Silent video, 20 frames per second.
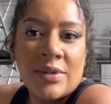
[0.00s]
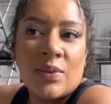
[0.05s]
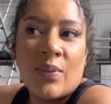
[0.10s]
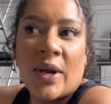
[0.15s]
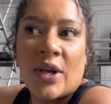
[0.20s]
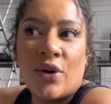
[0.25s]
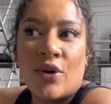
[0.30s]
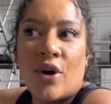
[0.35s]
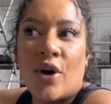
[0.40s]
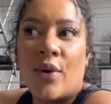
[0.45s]
when
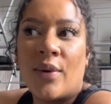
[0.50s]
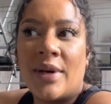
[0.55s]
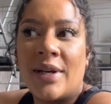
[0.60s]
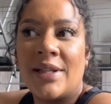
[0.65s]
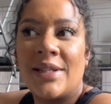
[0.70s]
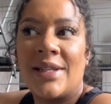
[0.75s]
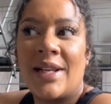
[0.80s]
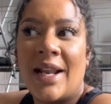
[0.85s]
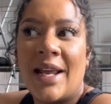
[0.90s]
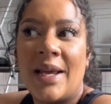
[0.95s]
you're going
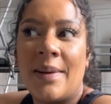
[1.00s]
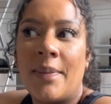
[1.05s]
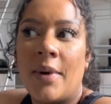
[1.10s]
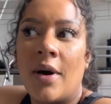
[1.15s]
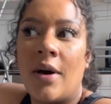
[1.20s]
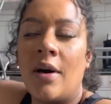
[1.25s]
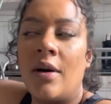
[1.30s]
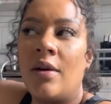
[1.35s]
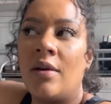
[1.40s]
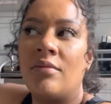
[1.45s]
into
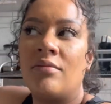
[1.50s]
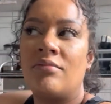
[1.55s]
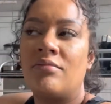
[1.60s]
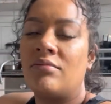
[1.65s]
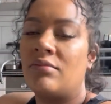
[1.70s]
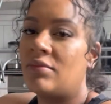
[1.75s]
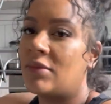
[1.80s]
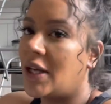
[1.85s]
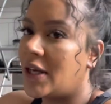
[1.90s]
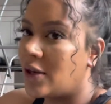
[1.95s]
labor,
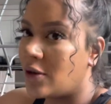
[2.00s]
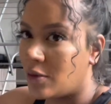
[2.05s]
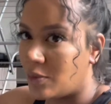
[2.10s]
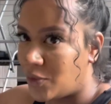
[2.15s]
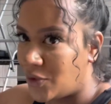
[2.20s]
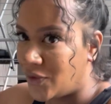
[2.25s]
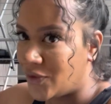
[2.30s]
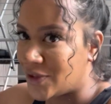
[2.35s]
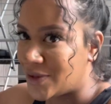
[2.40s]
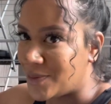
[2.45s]
they don't
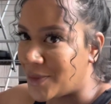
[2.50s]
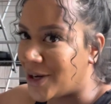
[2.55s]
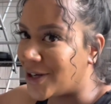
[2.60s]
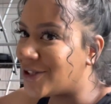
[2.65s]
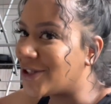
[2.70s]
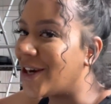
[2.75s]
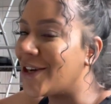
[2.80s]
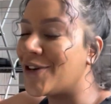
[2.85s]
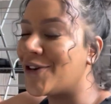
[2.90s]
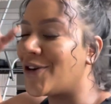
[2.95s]
move as much.
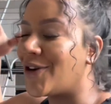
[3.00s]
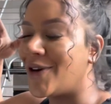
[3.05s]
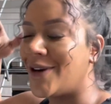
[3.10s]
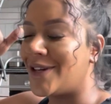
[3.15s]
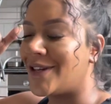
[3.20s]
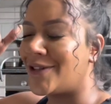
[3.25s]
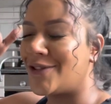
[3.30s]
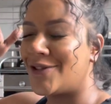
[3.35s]
I don't know,